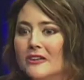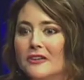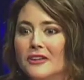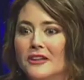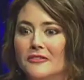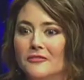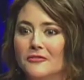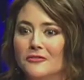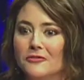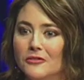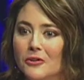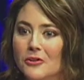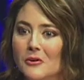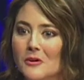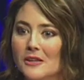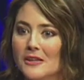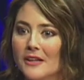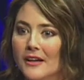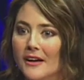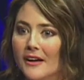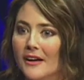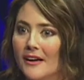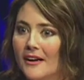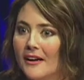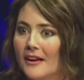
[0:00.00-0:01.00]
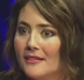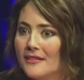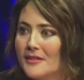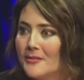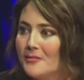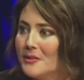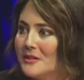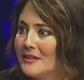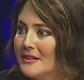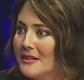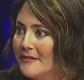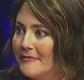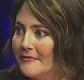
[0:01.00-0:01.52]
in Florida and
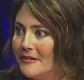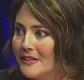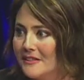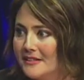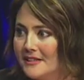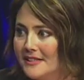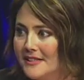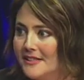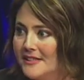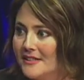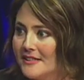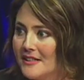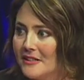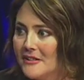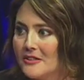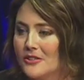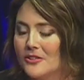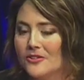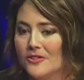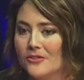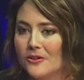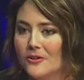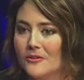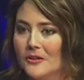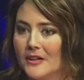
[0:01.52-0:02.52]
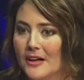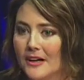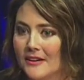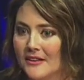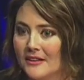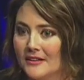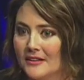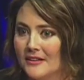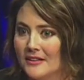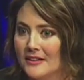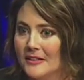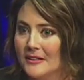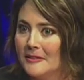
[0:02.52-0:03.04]
specifically Sarasota?
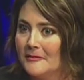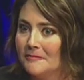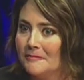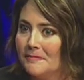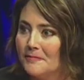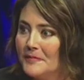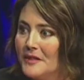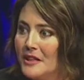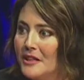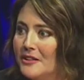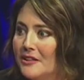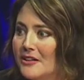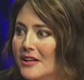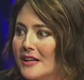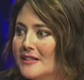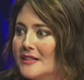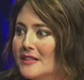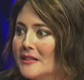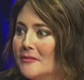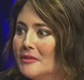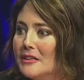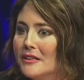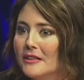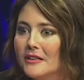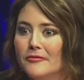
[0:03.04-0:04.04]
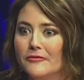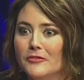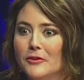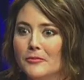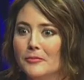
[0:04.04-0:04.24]
Can you guys give me kind of a